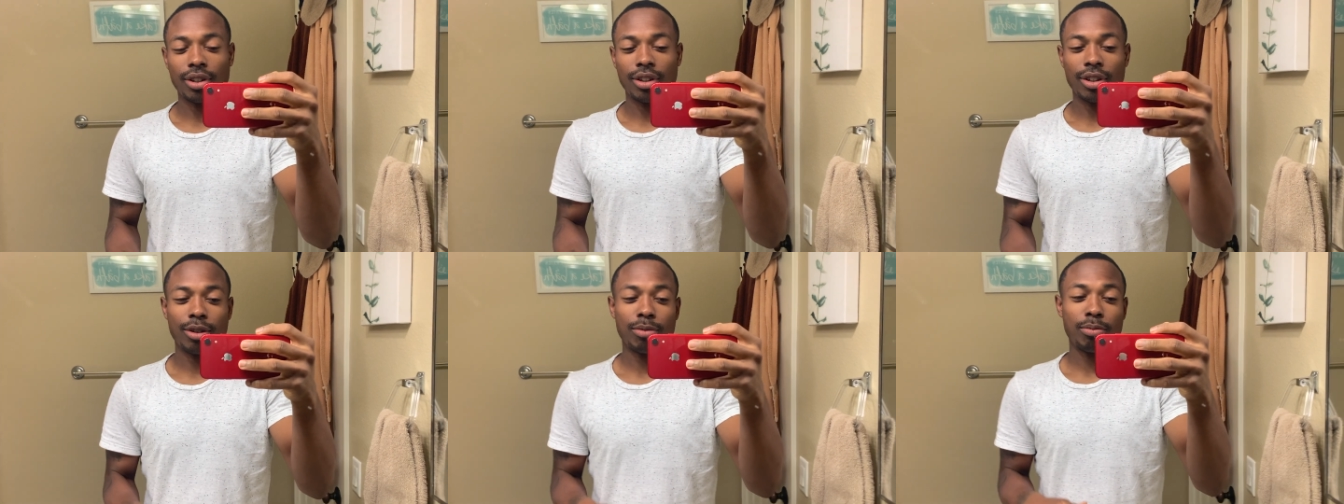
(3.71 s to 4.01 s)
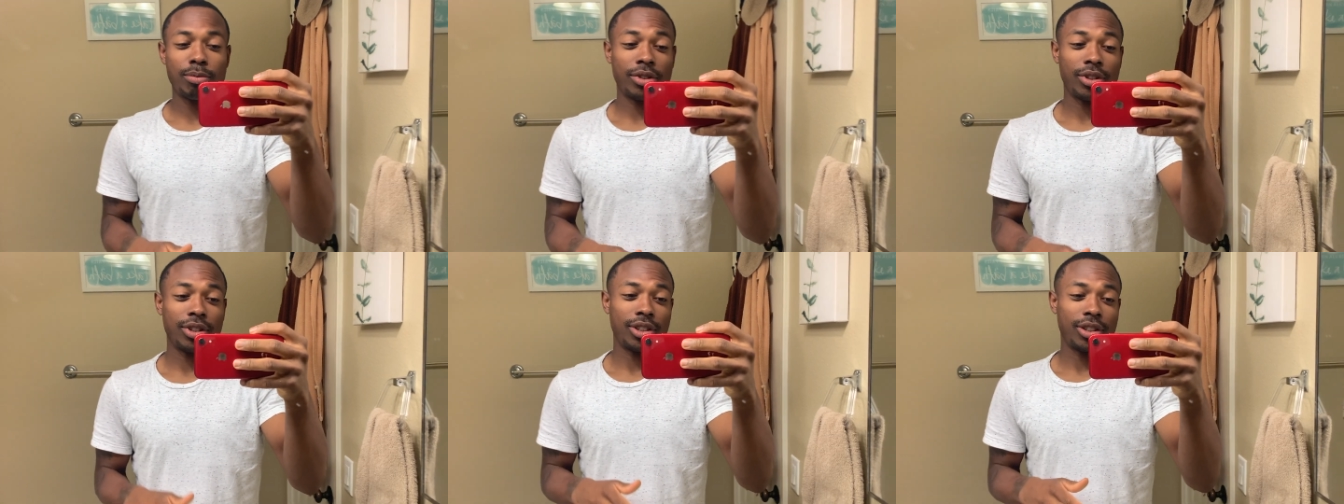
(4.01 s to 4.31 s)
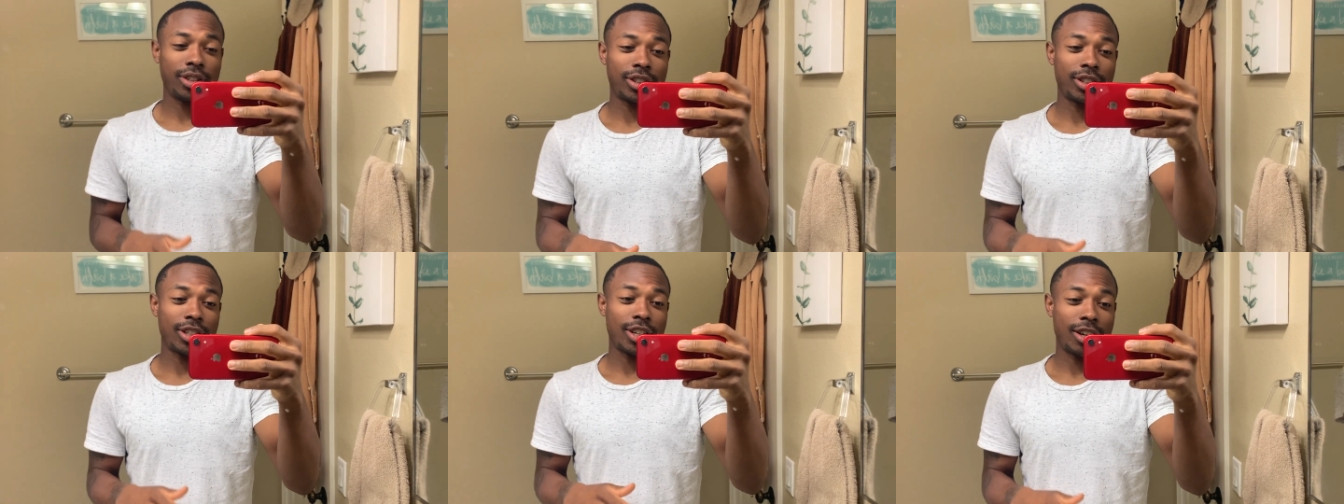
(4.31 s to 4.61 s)
I'm gonna
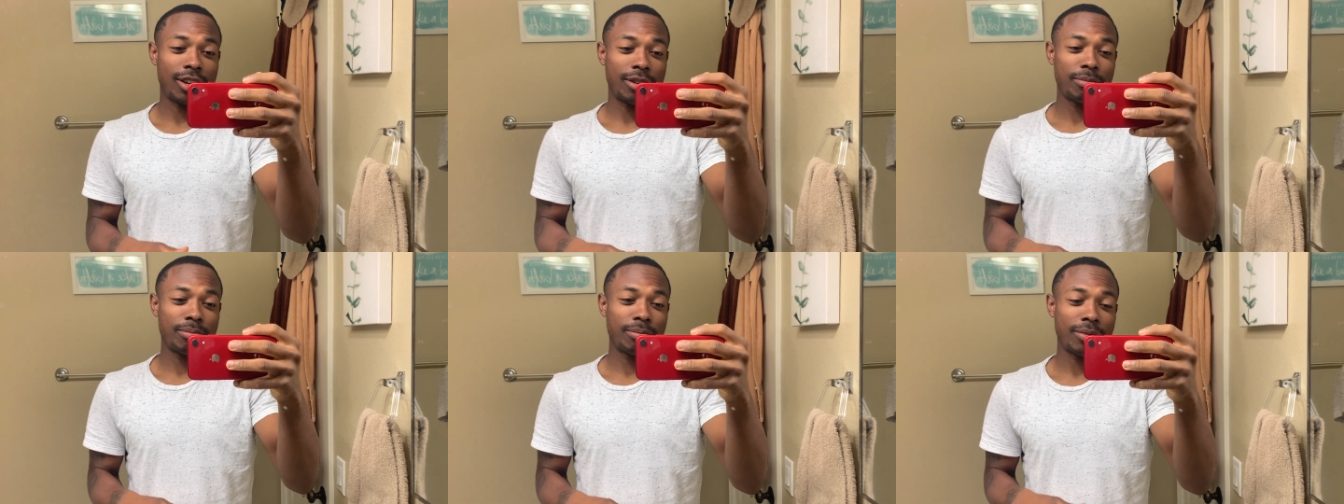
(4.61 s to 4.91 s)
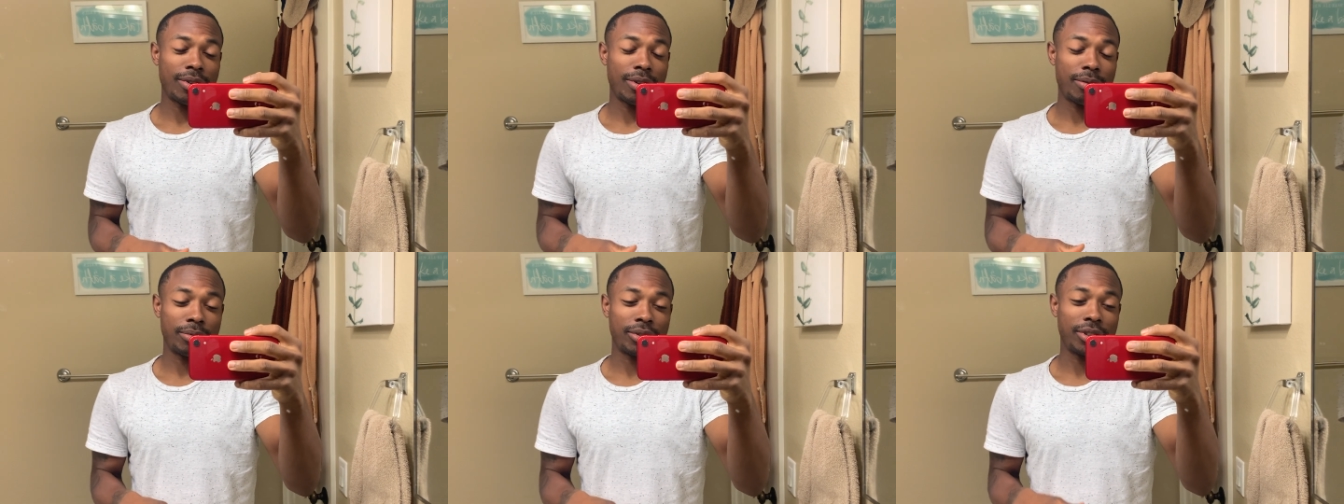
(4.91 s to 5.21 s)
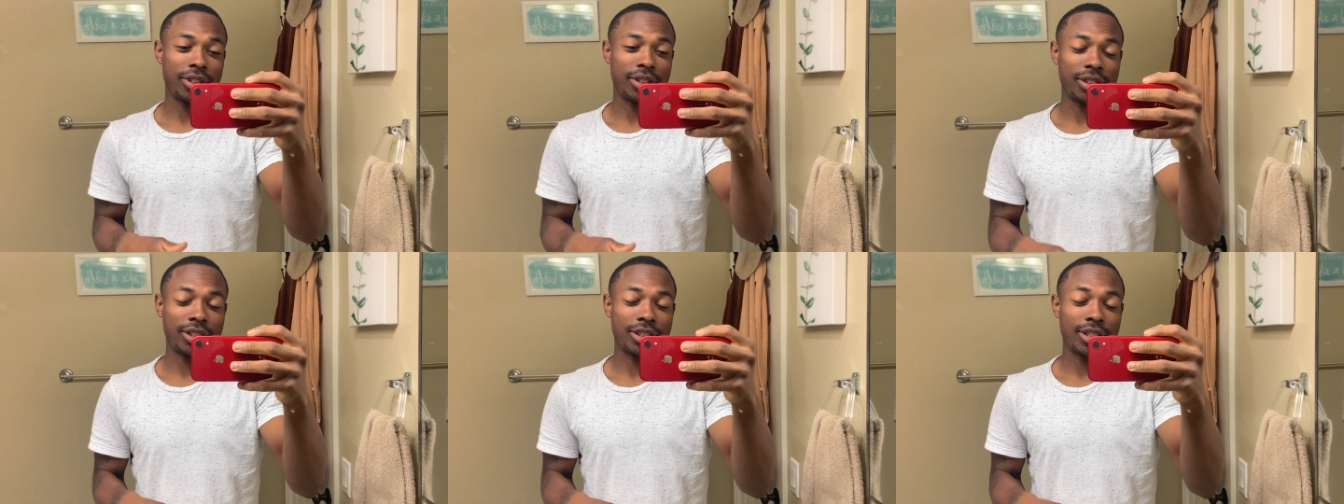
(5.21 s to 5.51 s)
just stop. I'm gonna
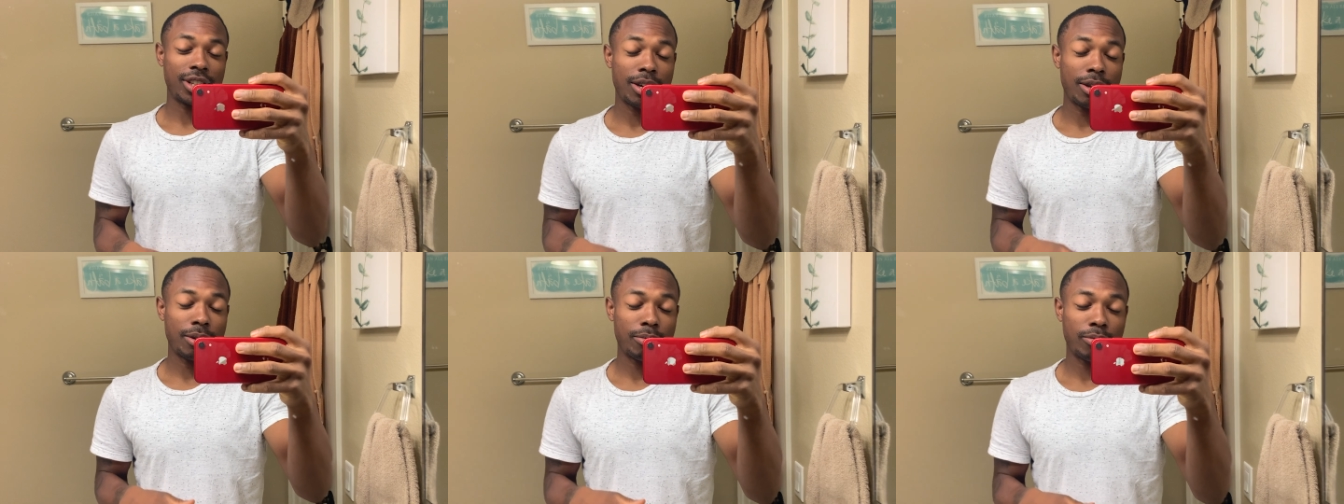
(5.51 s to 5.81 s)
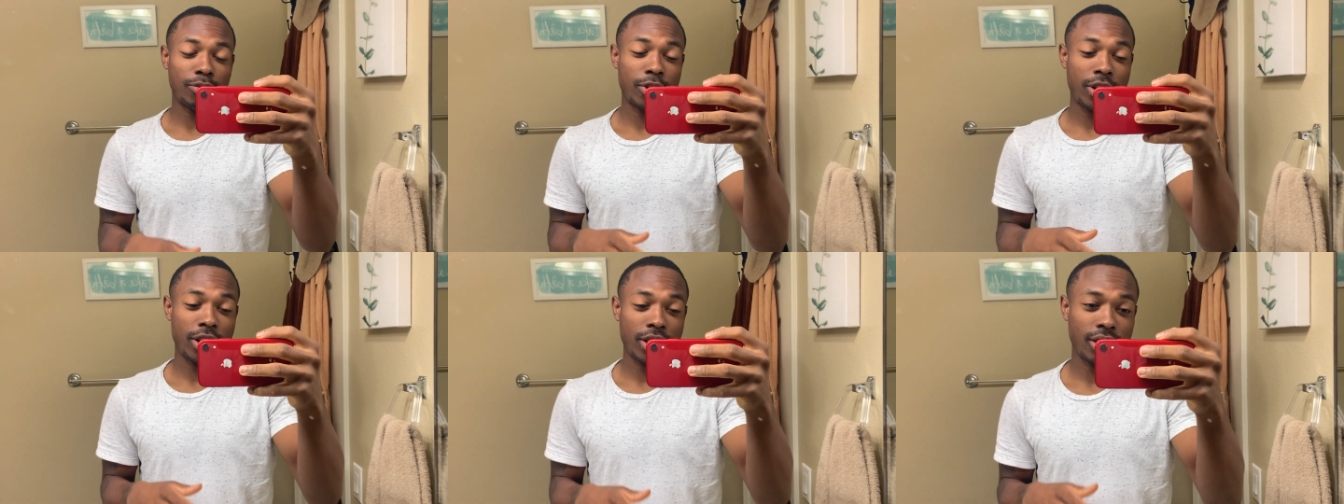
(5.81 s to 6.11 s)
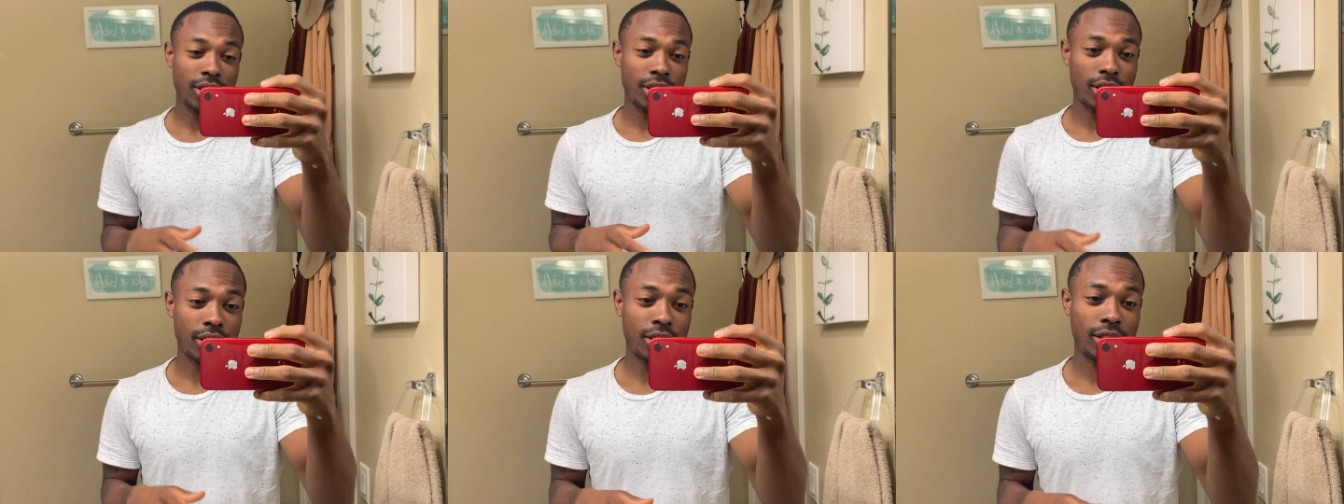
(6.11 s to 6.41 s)
just stop right
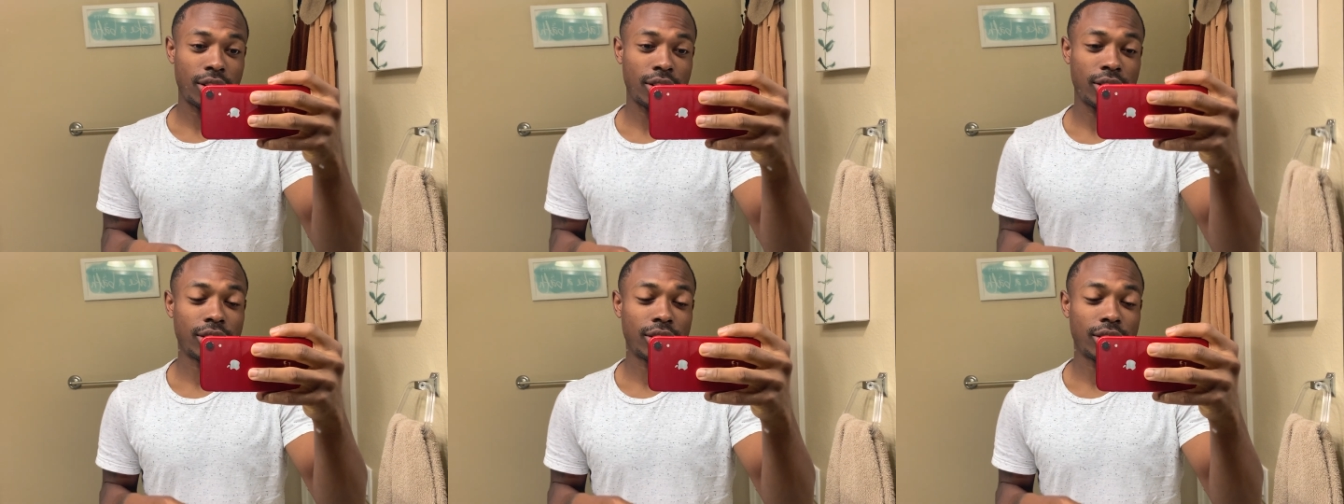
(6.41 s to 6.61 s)
there